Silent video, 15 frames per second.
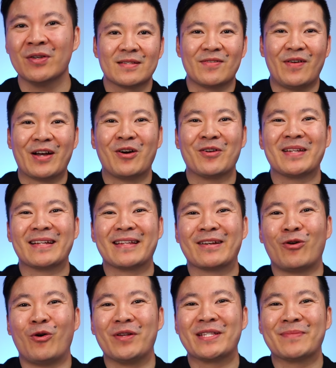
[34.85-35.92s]
so I contacted
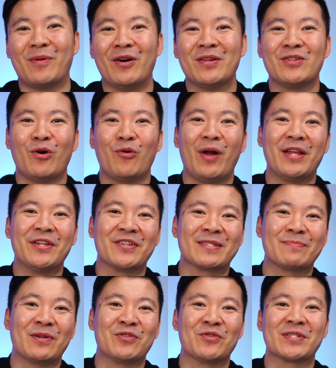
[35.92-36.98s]
Coinspot to arrange a
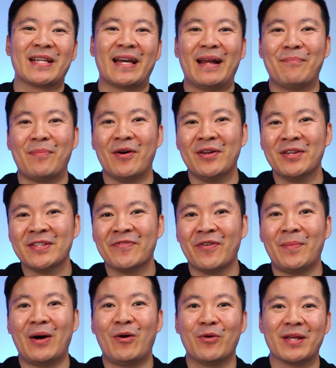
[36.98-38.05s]
special sign-up bonus
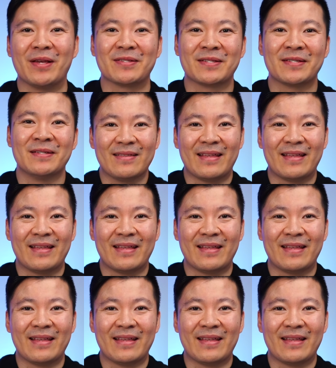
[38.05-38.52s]
for my audience.